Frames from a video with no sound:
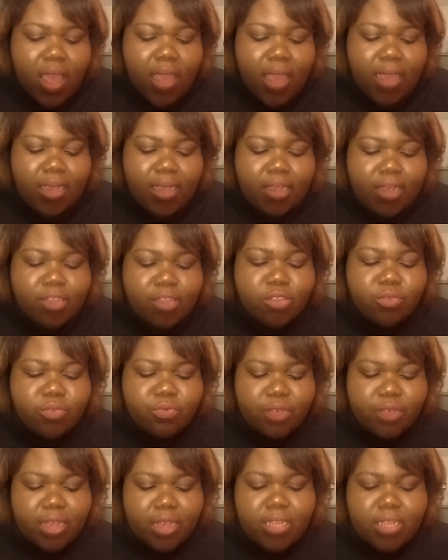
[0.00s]
And
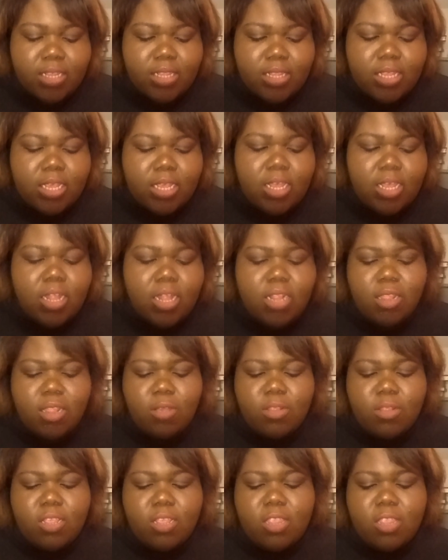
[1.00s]
finally,
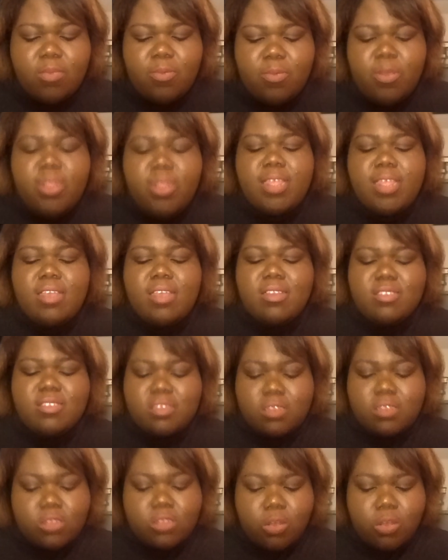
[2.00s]
Lola and the Boy
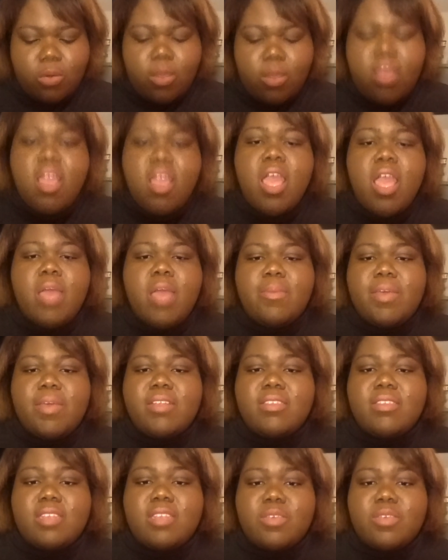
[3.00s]
Next Door by
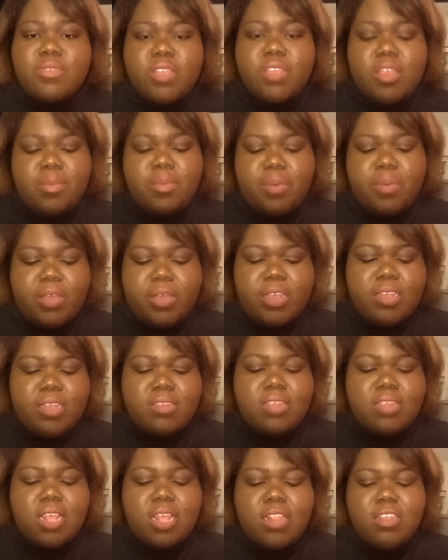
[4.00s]
Stephanie Perkins.
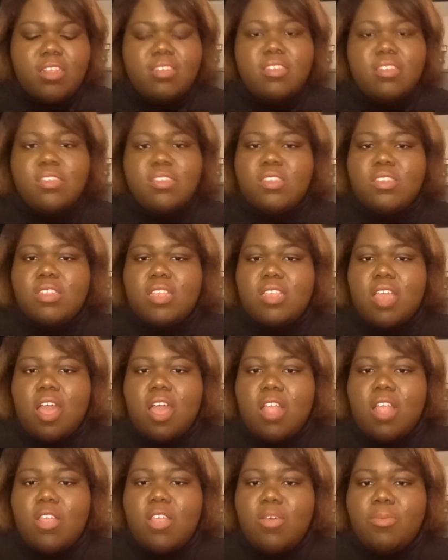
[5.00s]
I listened to the
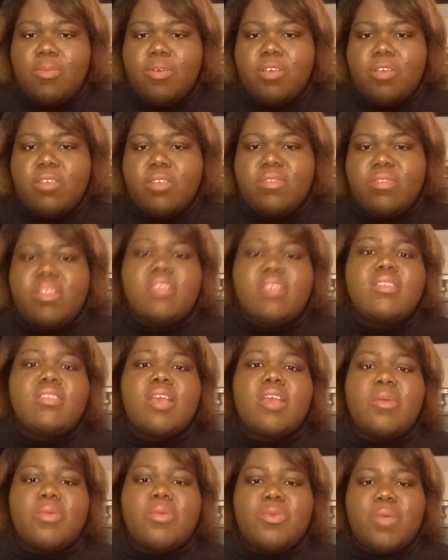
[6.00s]
audiobook of this. I
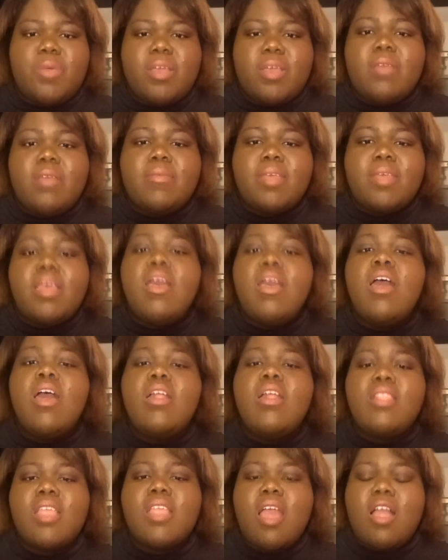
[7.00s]
would recommend
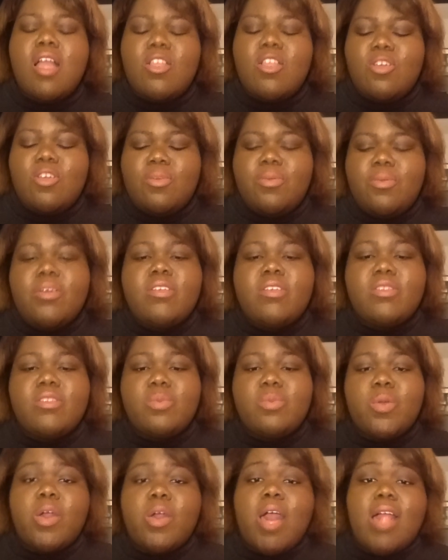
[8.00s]
the audiobook as
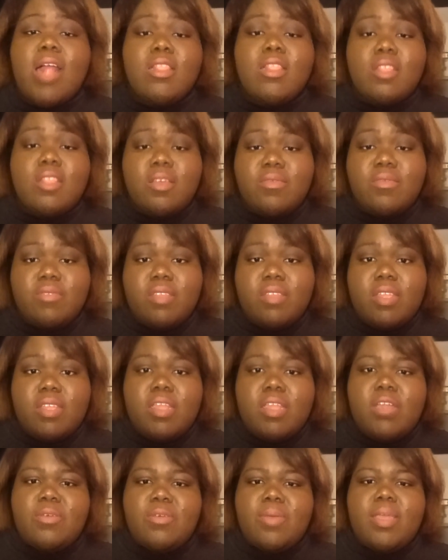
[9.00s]
well. I love the
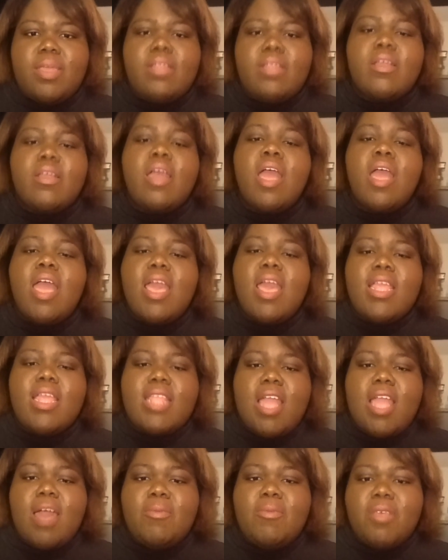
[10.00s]
narrator, and
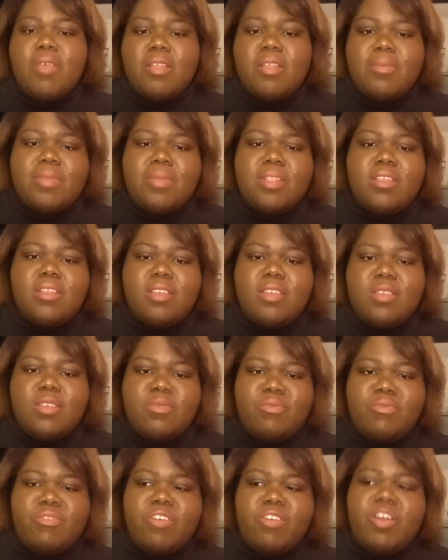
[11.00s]
now I'm going to be looking
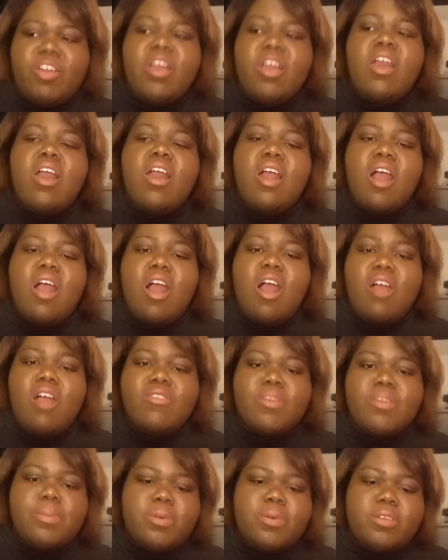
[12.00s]
for all
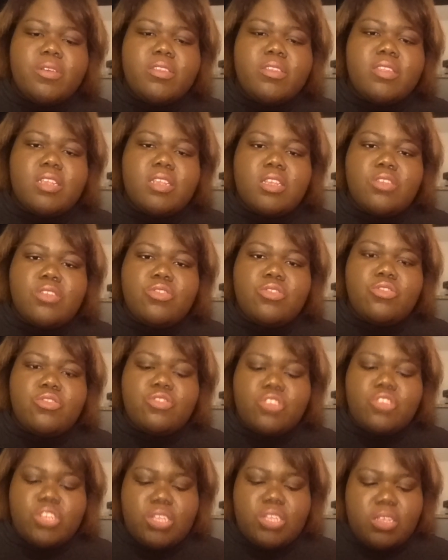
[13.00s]
the books that
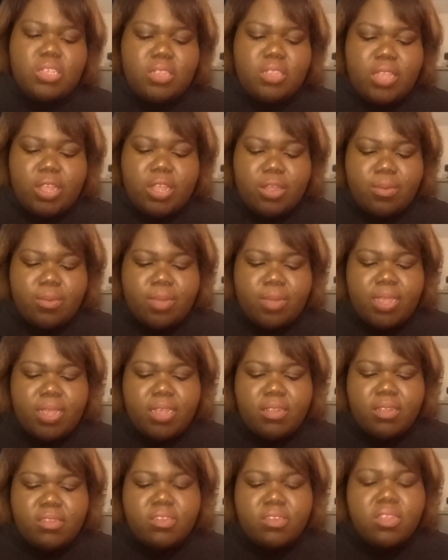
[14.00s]
she
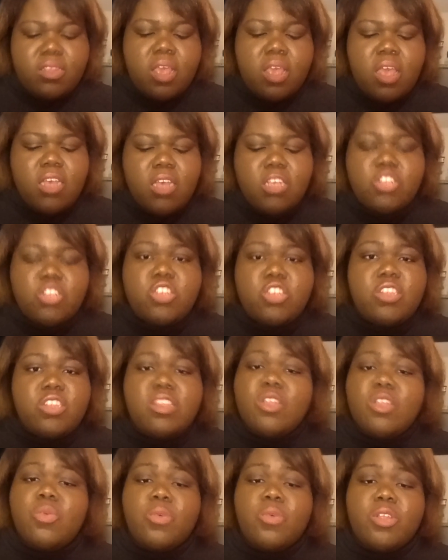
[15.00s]
narrates because she did
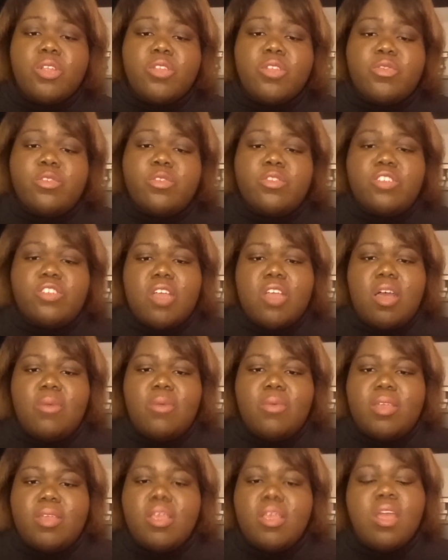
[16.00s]
a wonderful job
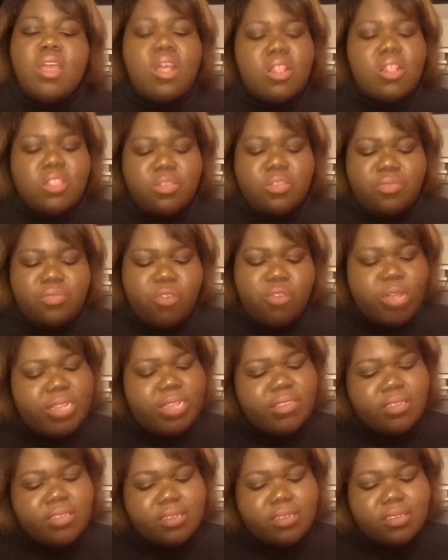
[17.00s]
with the
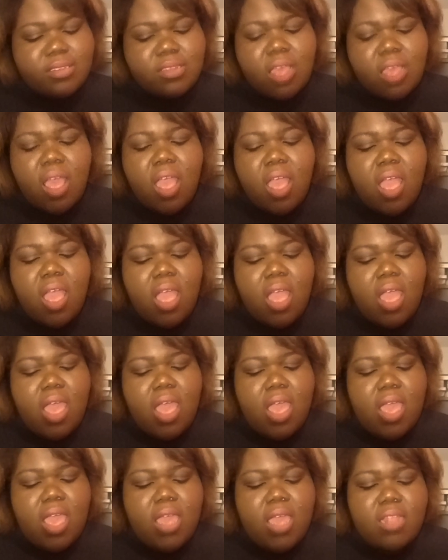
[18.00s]
voices.
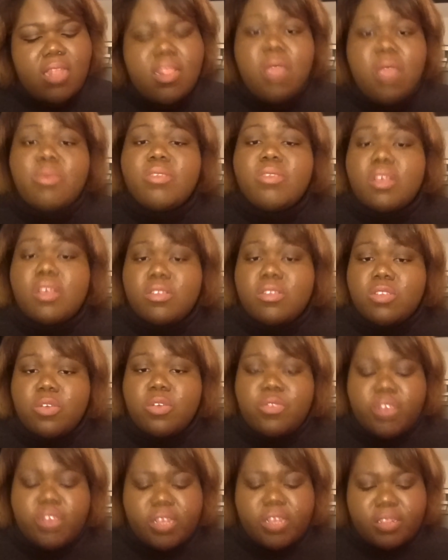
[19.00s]
And that was also
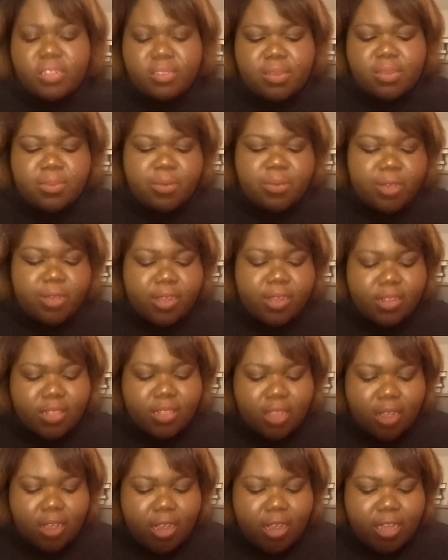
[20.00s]
for
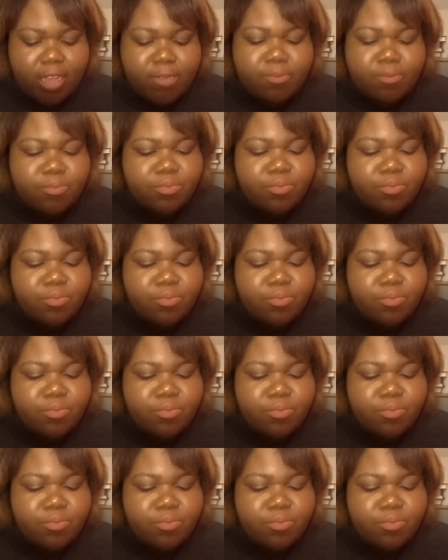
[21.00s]
Contemporary-a-thon.